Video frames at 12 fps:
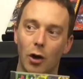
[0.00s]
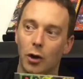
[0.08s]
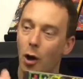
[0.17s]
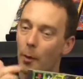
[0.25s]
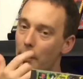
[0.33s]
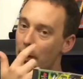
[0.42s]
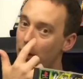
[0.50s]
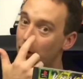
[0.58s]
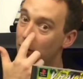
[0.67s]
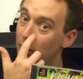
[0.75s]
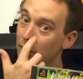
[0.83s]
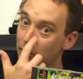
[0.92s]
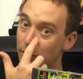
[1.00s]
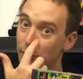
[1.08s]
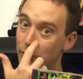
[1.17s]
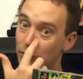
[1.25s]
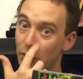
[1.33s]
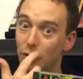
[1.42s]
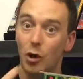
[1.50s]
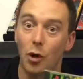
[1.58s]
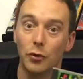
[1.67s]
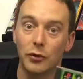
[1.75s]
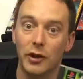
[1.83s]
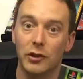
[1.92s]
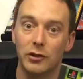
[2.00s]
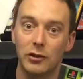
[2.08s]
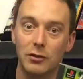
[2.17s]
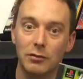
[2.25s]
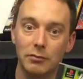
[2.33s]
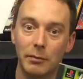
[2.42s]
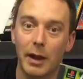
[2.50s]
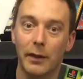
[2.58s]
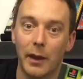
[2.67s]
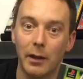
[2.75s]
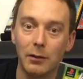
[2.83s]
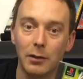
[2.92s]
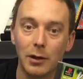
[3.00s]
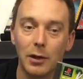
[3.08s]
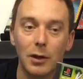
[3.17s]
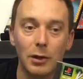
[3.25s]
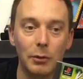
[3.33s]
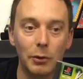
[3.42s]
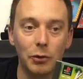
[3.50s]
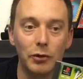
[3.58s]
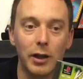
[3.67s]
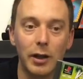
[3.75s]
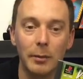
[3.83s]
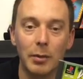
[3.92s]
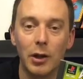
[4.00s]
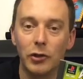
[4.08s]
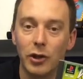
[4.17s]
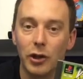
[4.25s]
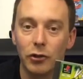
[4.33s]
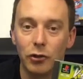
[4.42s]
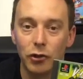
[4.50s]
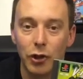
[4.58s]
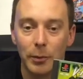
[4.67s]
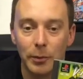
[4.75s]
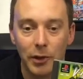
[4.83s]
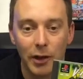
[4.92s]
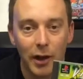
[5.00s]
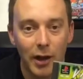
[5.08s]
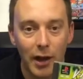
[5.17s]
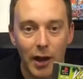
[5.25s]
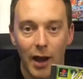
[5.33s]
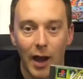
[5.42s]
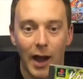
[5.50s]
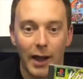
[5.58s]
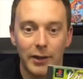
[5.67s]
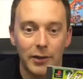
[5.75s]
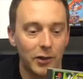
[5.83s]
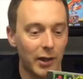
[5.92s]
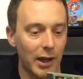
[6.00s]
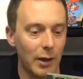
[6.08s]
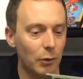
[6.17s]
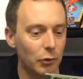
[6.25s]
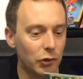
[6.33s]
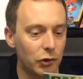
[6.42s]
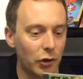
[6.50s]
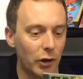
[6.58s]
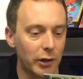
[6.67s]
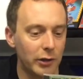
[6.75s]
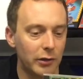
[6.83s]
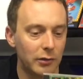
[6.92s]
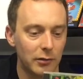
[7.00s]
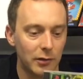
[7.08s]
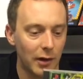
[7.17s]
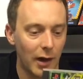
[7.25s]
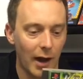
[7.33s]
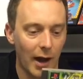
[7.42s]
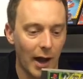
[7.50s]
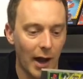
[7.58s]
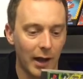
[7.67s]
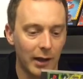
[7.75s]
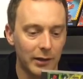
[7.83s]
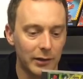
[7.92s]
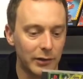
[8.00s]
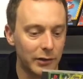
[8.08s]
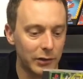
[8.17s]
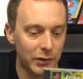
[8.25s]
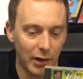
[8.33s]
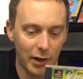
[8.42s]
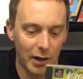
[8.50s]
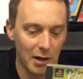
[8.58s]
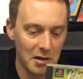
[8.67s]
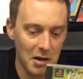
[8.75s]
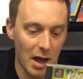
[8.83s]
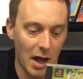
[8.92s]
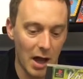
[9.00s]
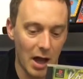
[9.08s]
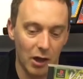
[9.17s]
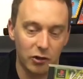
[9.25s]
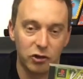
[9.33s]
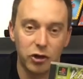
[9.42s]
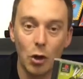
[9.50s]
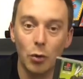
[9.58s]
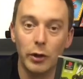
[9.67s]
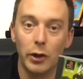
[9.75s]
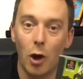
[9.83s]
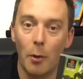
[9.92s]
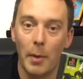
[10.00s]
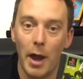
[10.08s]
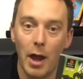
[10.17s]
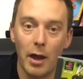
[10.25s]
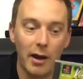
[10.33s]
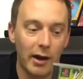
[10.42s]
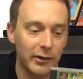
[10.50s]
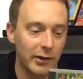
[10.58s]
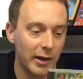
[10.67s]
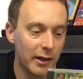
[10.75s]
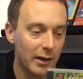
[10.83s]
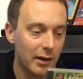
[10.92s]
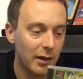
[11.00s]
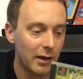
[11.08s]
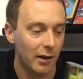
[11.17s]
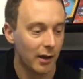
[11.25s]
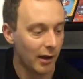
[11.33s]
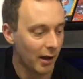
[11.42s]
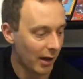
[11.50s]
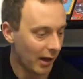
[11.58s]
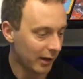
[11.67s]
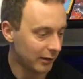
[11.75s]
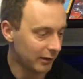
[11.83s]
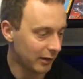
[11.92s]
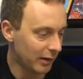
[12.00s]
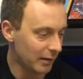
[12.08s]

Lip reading: a copy, which were on gold disc back then, when you see it your PlayStation chipped. And it was just solid, and I slowly got better at it. And